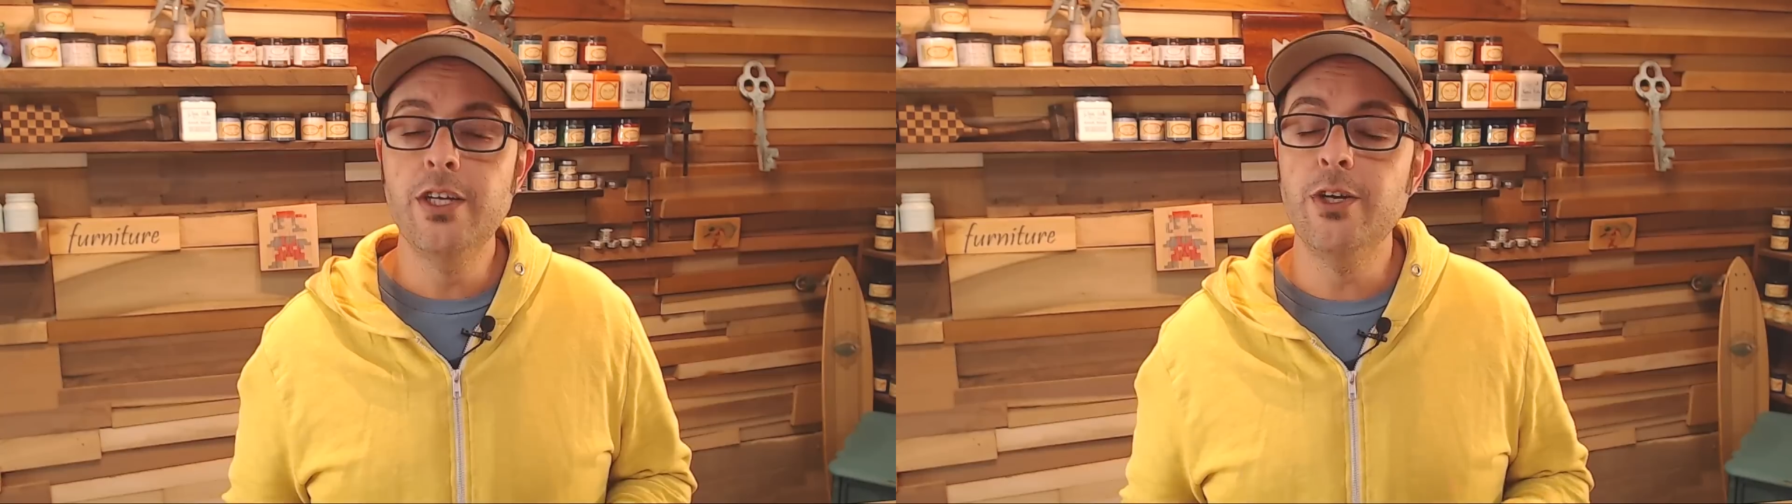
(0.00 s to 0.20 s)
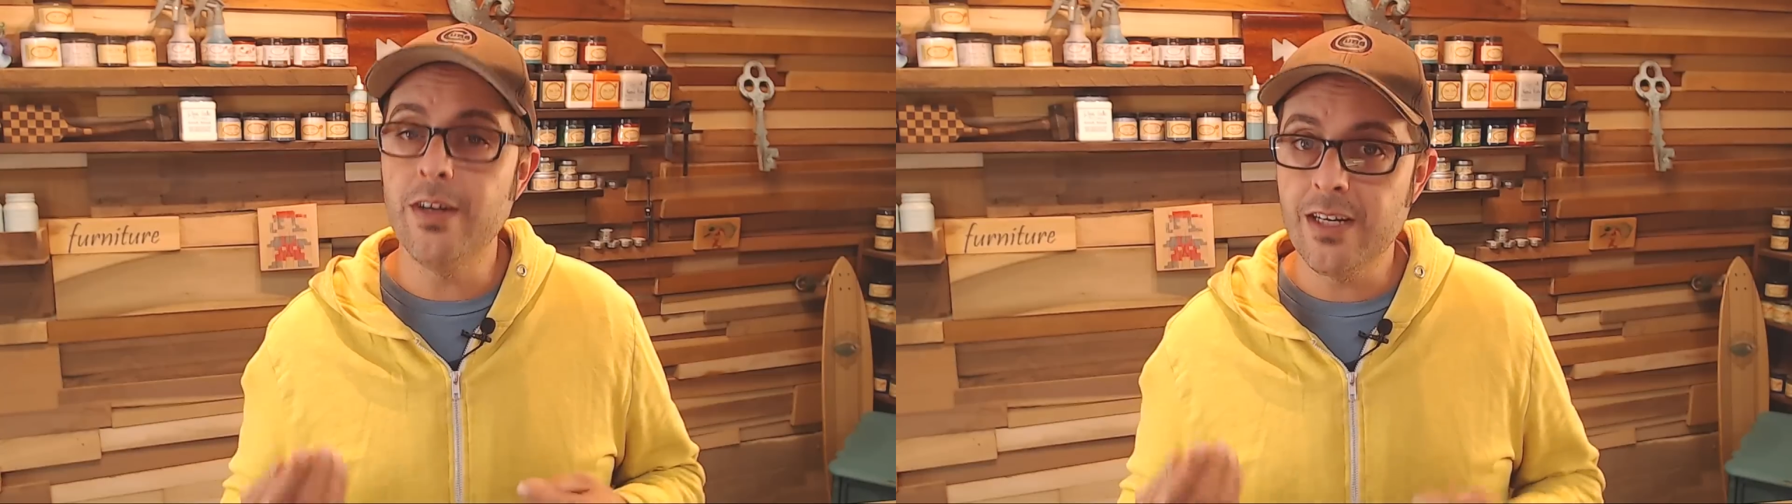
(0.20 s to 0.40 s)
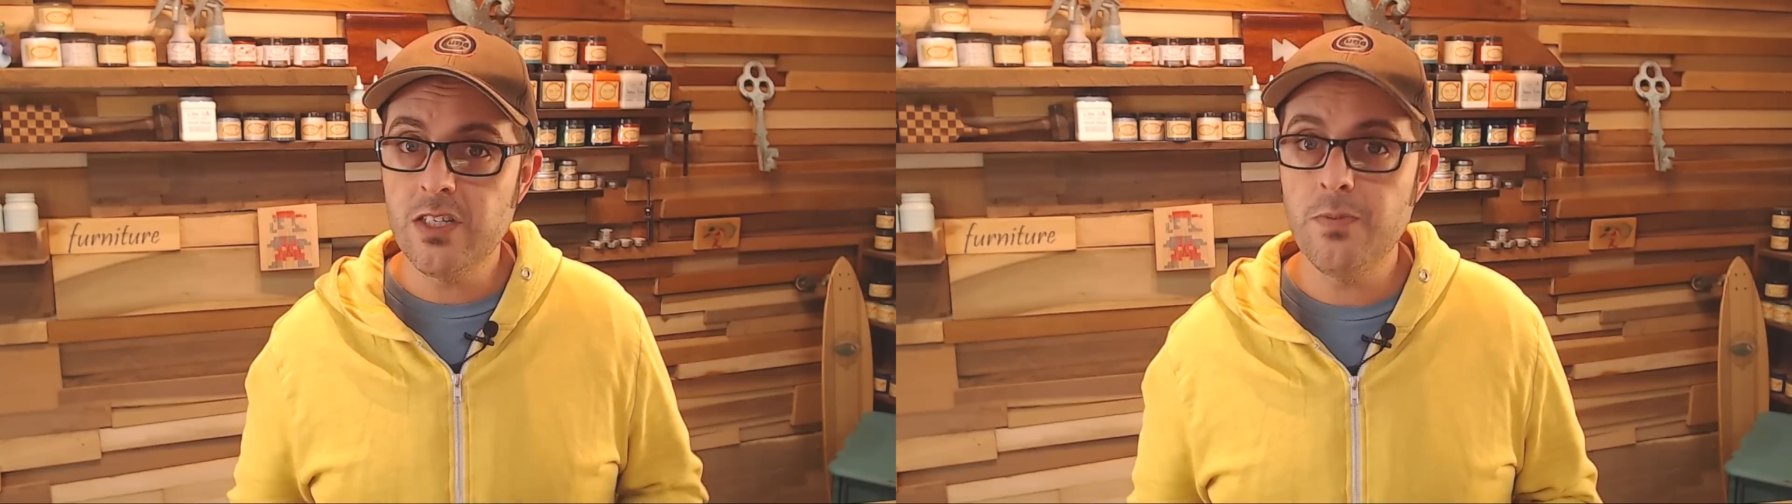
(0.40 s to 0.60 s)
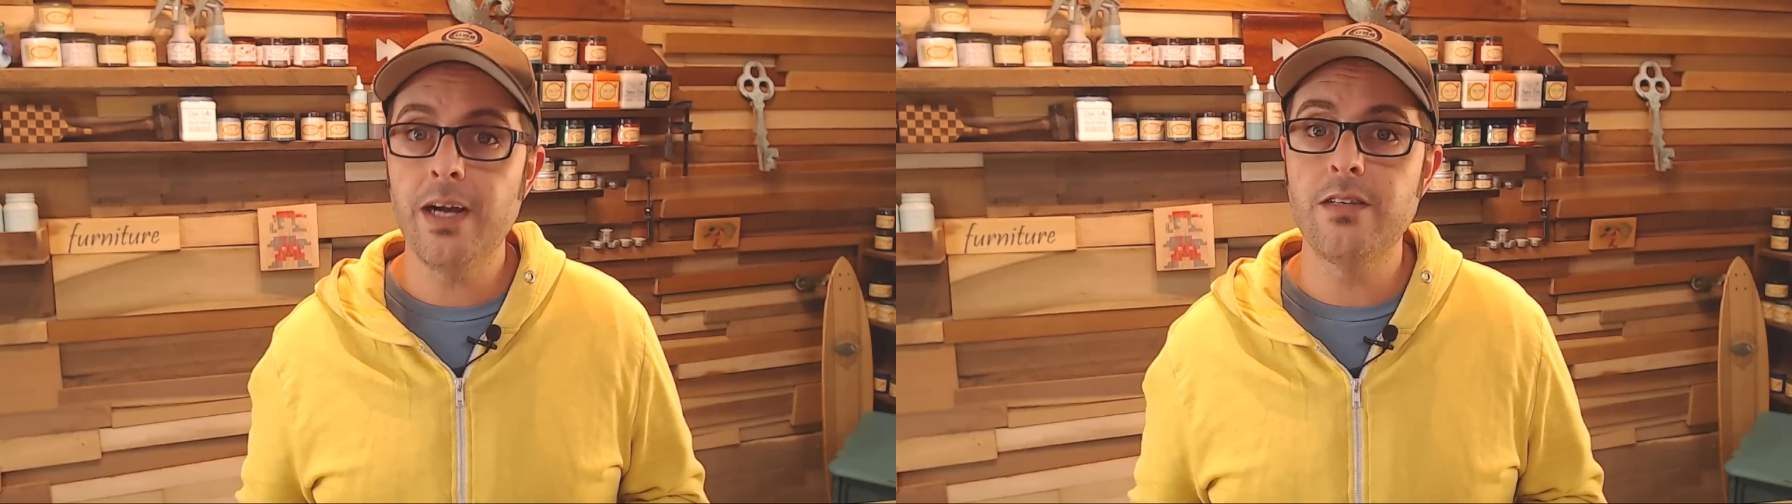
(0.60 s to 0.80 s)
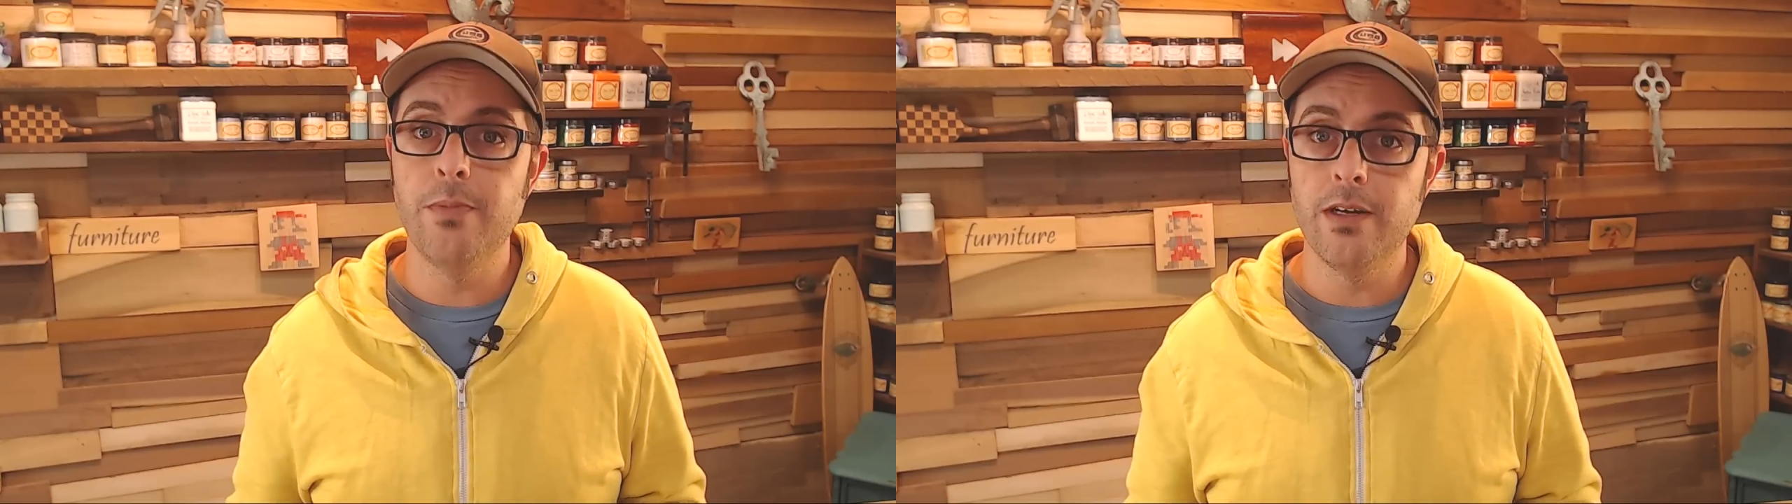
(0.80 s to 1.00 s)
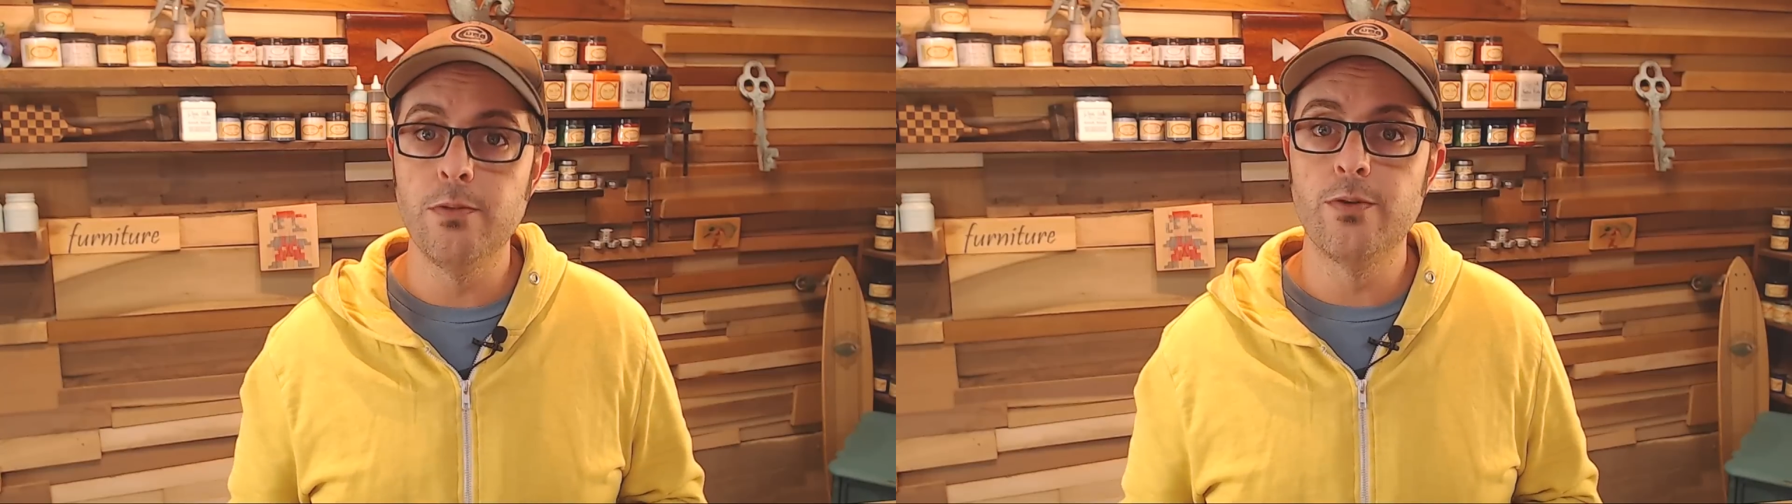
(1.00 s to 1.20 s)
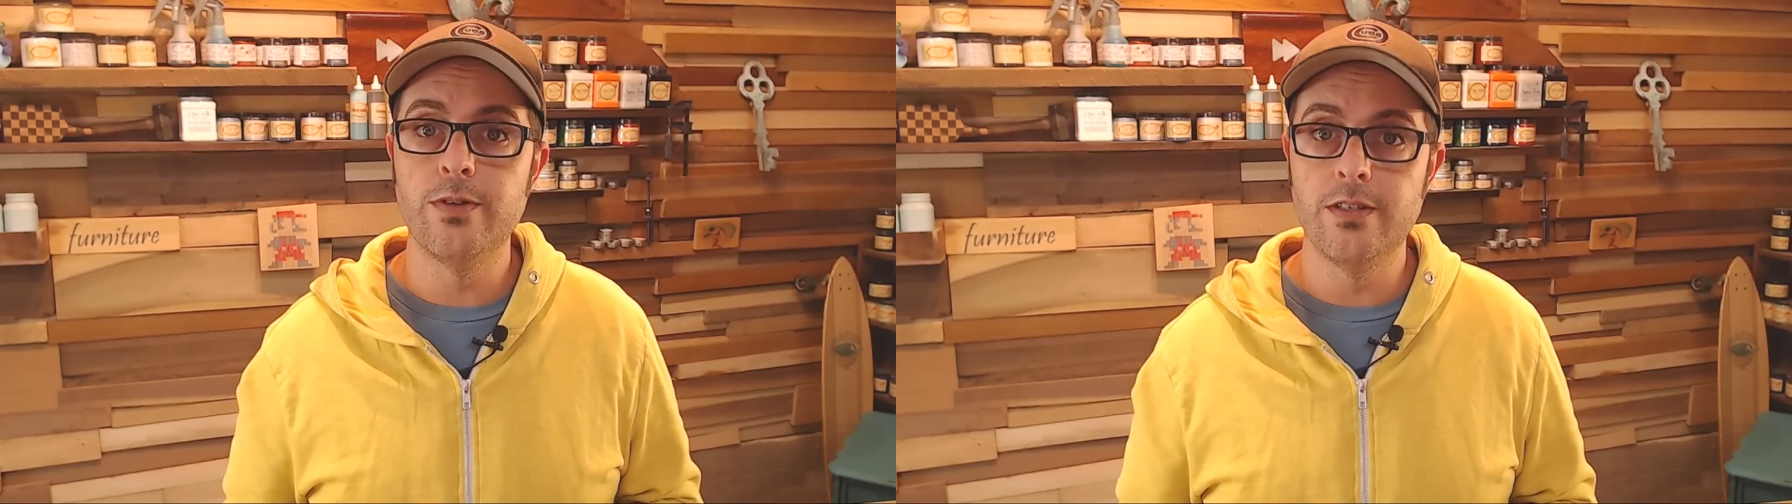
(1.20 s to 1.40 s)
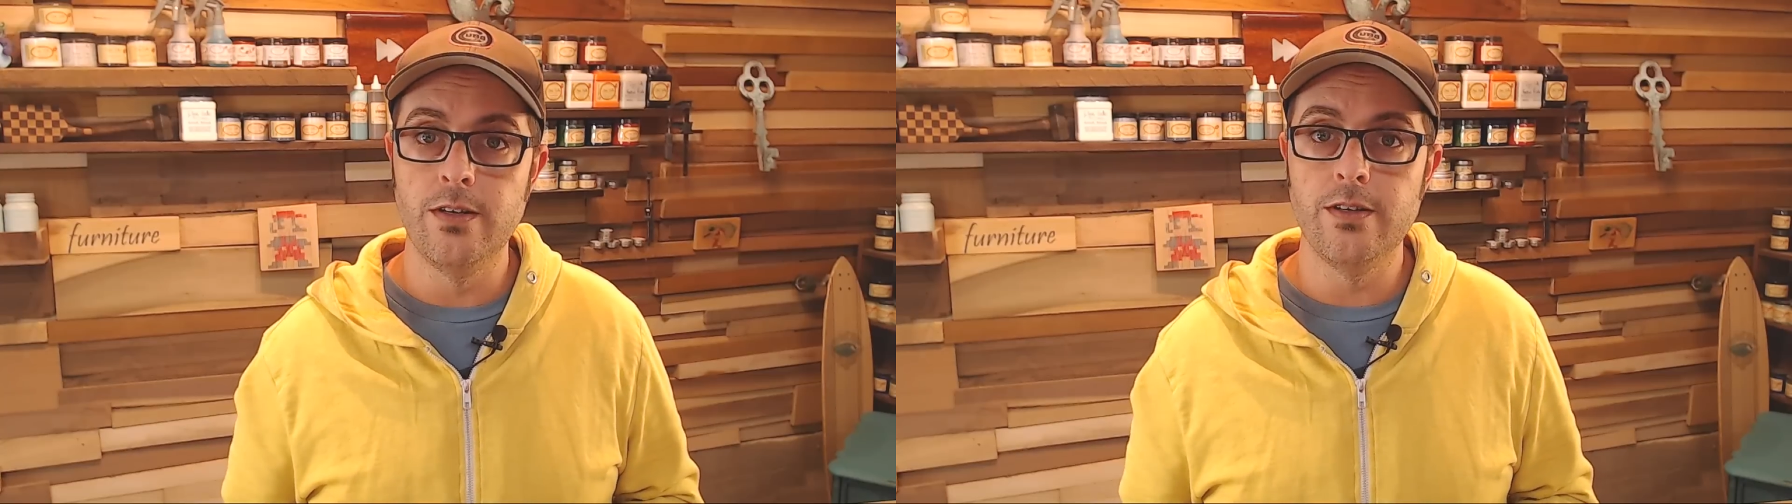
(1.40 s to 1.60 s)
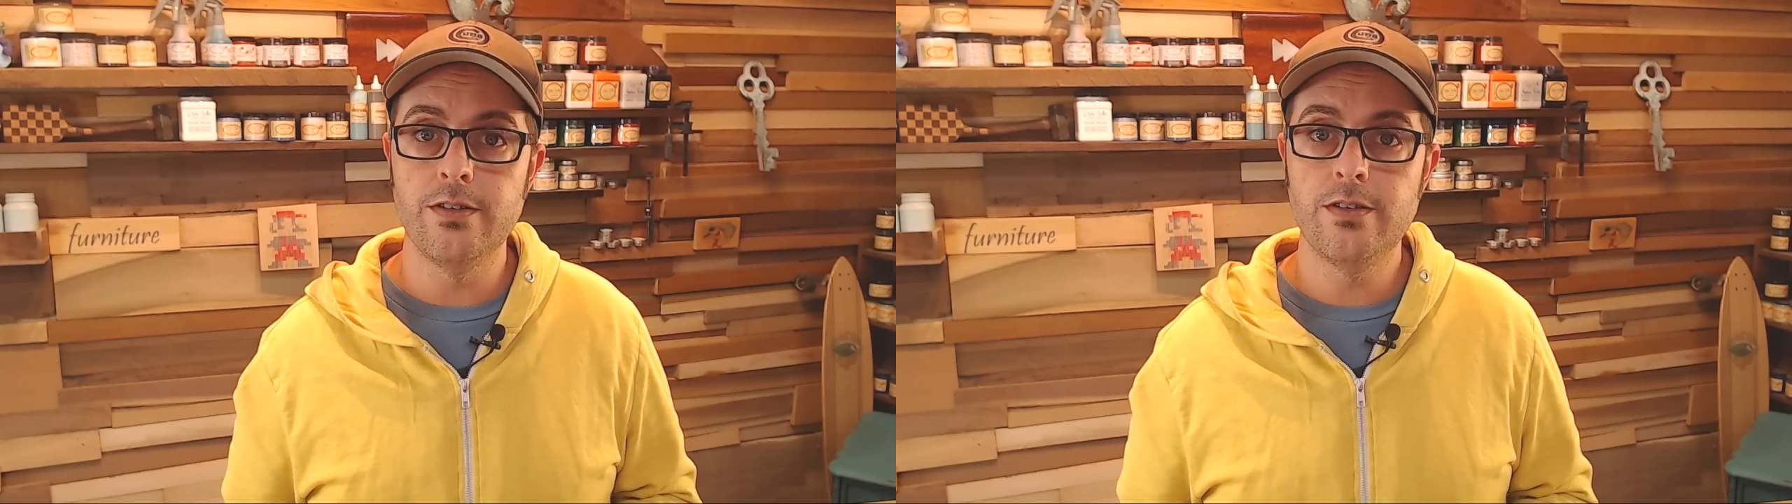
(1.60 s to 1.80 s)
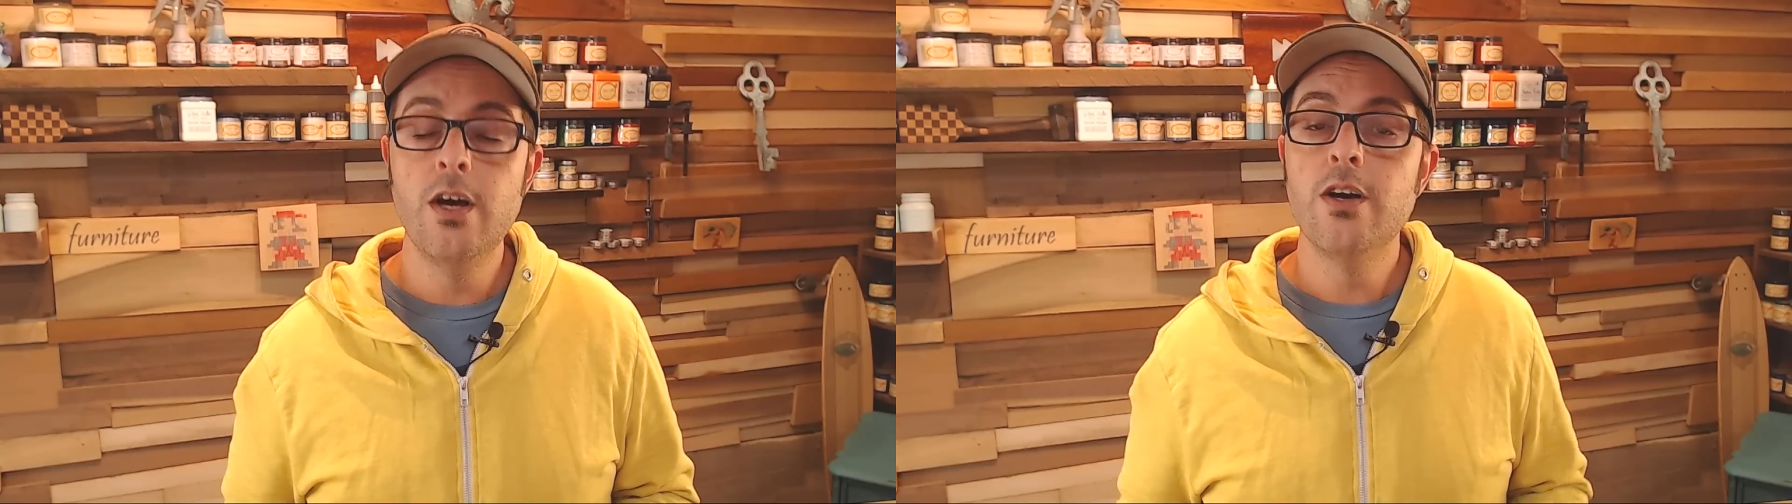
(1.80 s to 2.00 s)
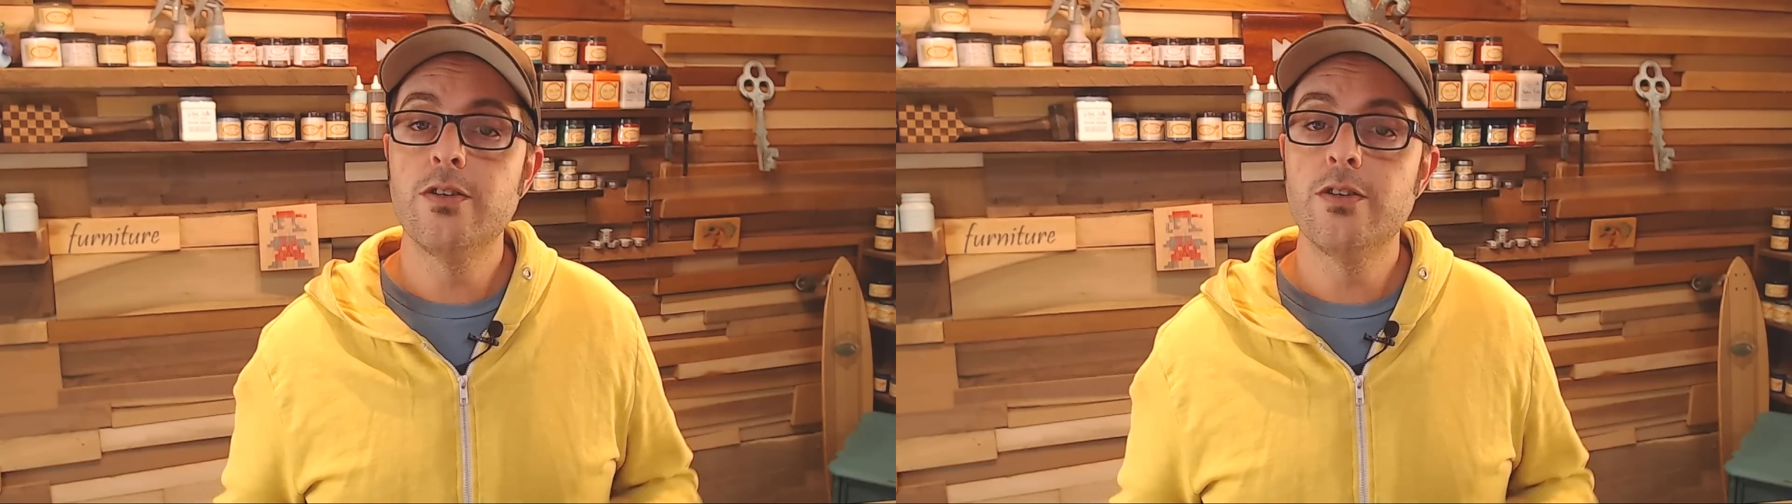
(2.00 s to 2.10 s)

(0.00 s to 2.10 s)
you can expect minimal results.